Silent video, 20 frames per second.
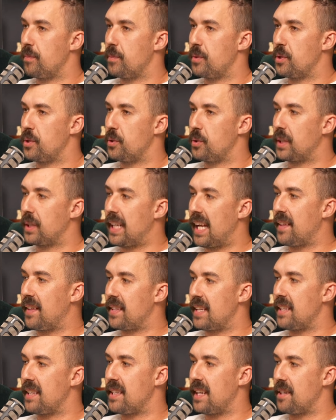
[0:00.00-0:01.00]
to get
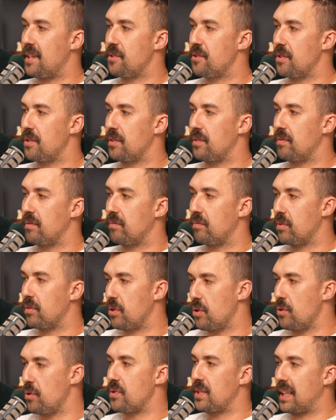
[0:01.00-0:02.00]
the attention
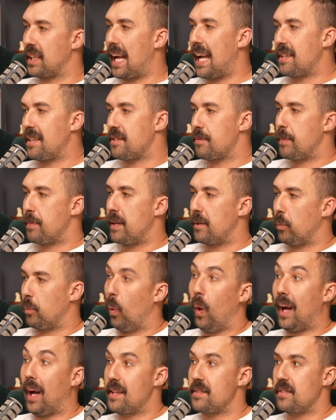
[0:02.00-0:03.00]
using ad spend
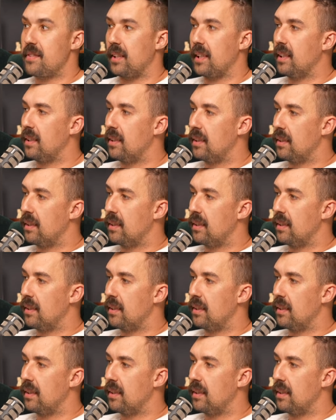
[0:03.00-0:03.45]
wisely?